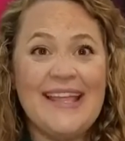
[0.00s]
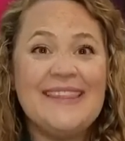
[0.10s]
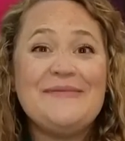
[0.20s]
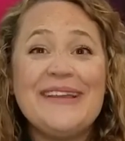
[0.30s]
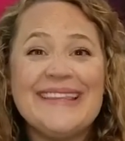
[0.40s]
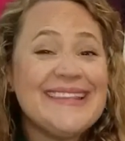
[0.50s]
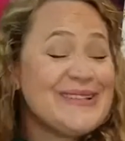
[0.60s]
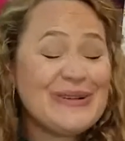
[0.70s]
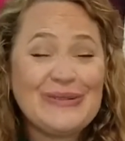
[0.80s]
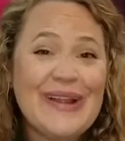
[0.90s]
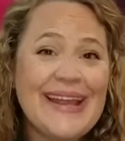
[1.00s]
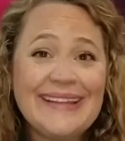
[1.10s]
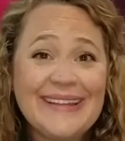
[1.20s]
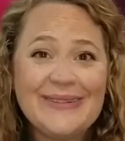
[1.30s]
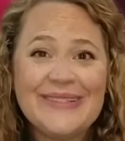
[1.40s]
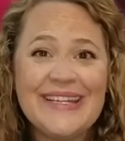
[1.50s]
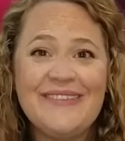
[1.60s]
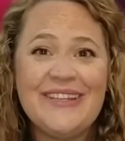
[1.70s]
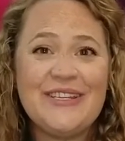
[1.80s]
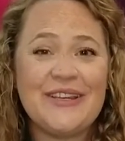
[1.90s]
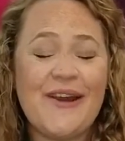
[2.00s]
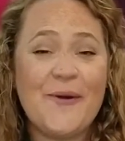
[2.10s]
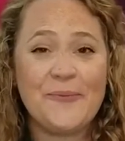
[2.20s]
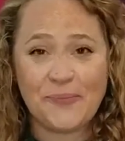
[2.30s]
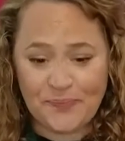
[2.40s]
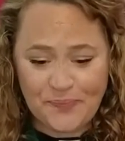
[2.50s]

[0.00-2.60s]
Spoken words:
And then we get this great little TV show.